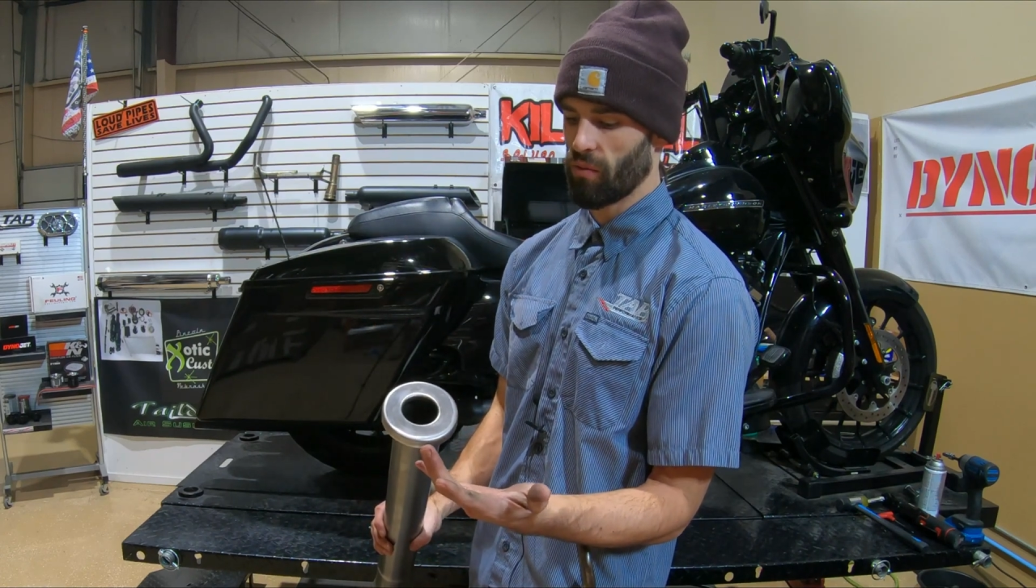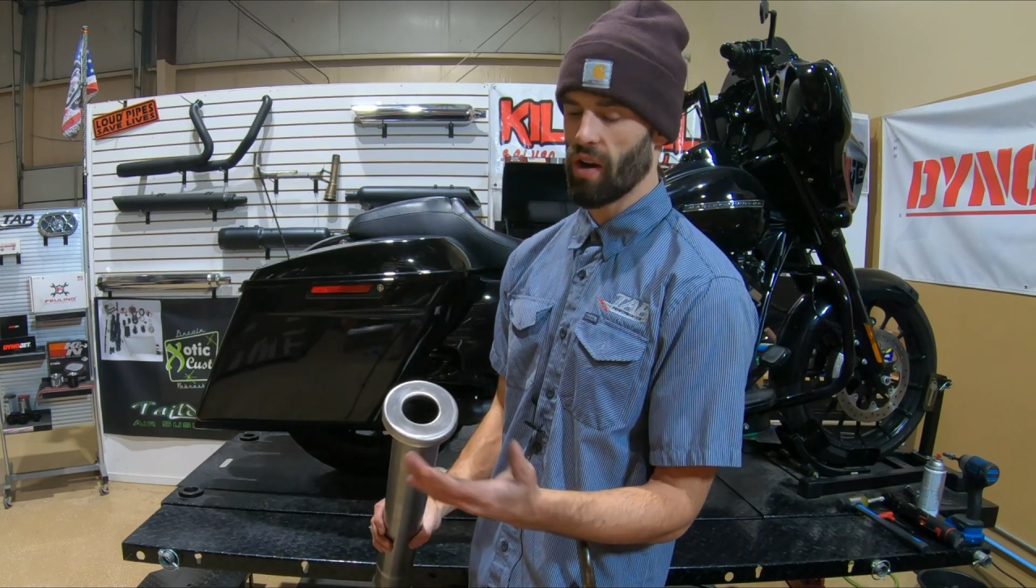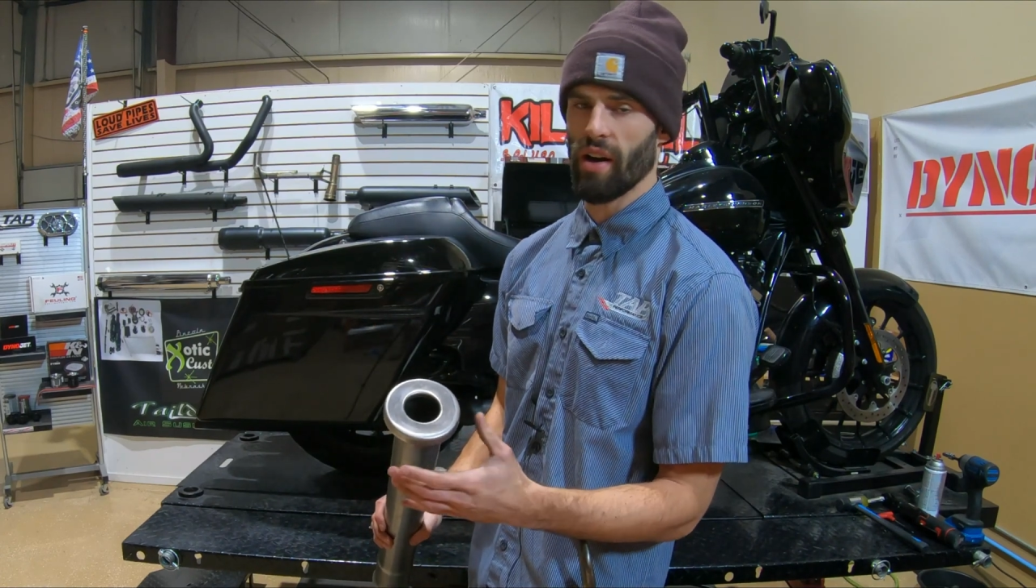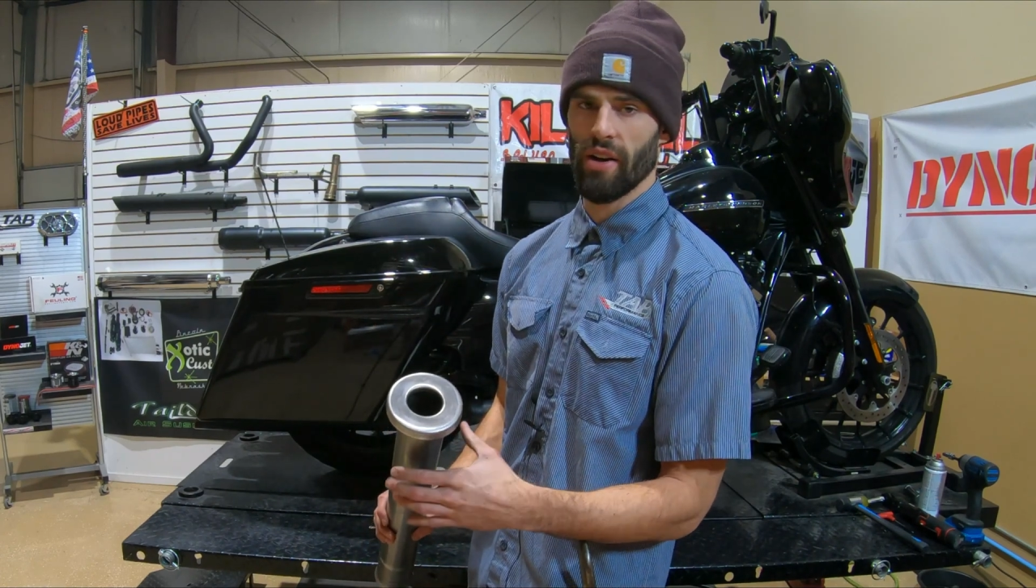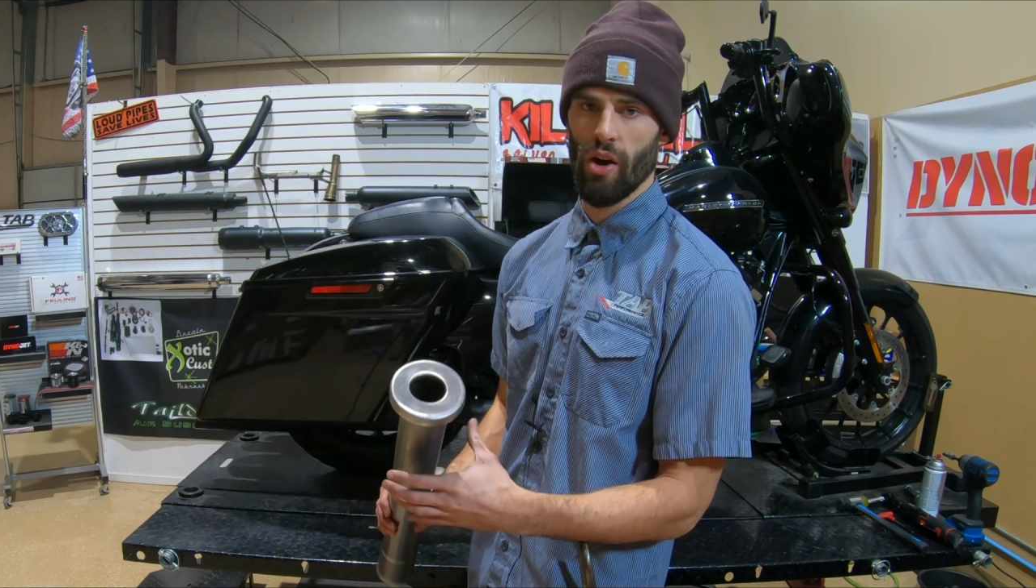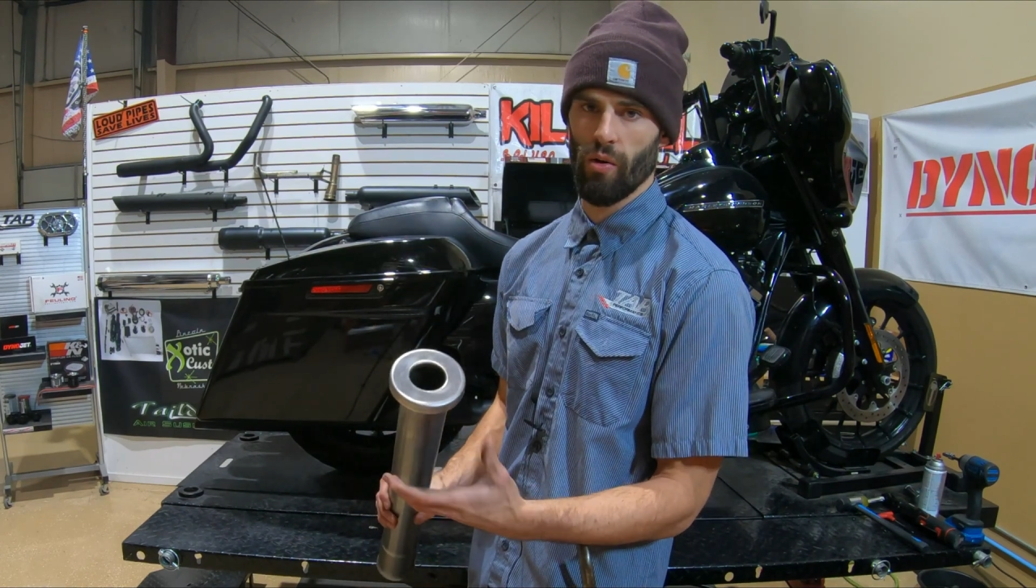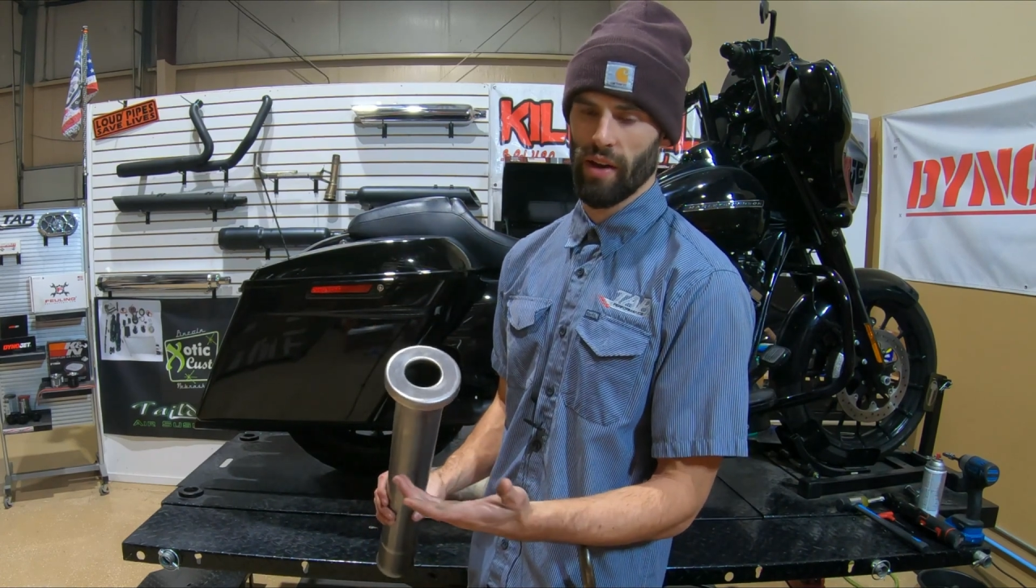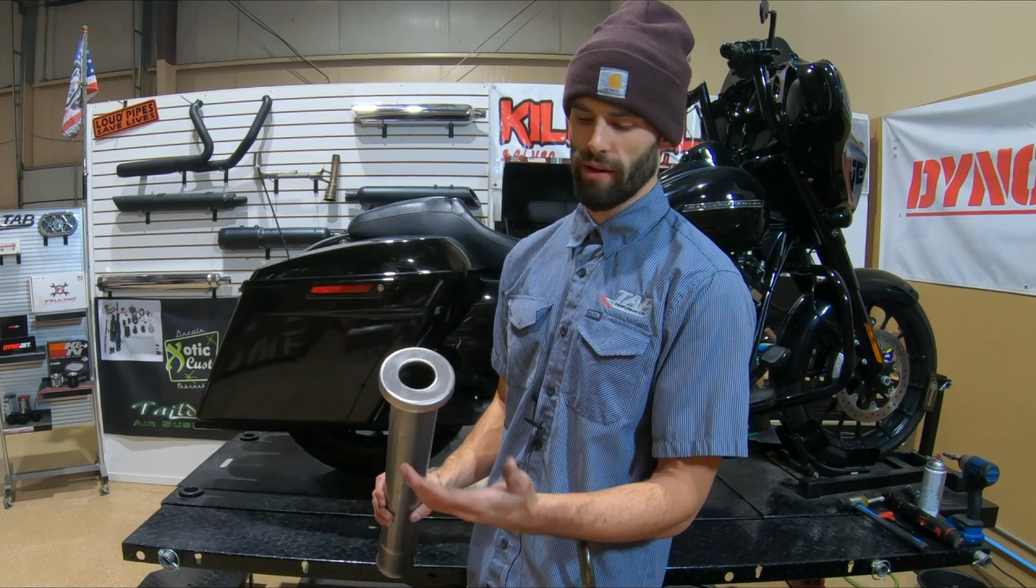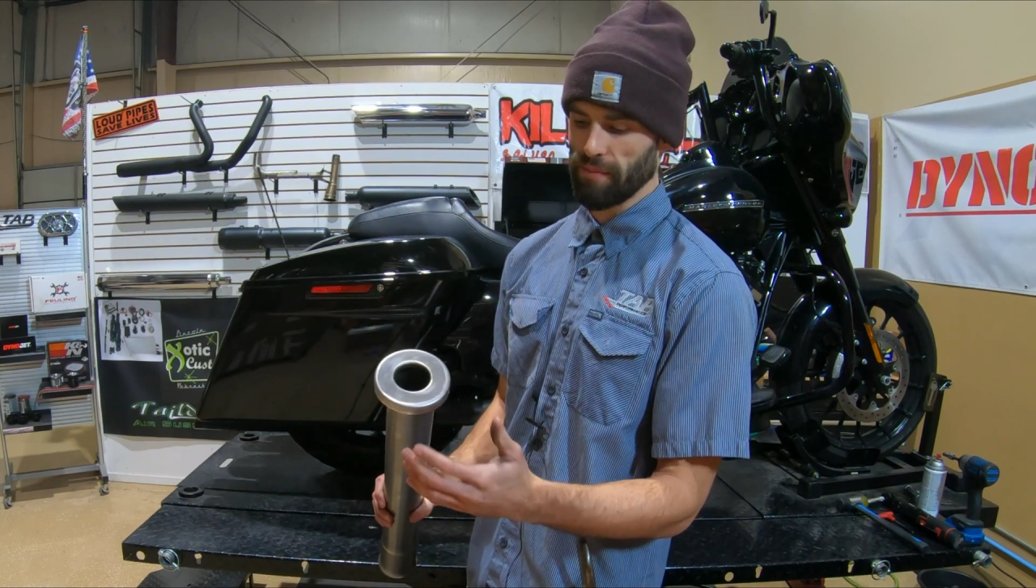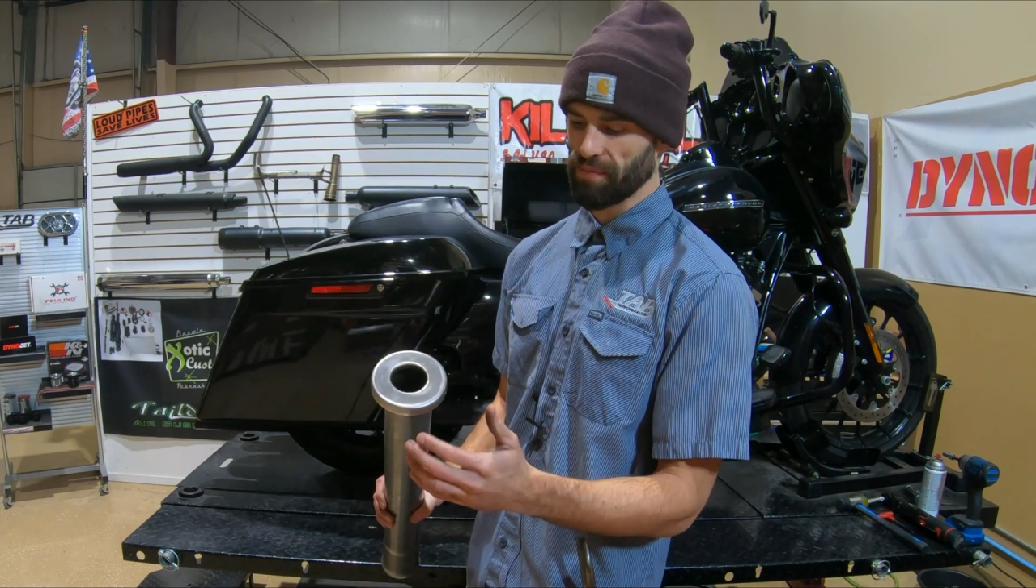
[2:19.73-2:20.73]
raw
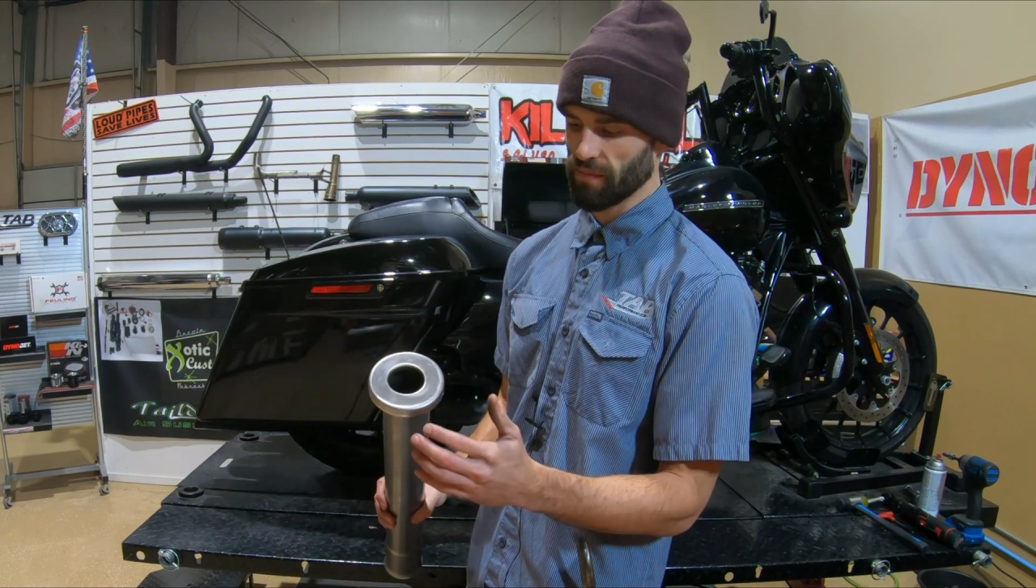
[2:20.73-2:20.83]
coating,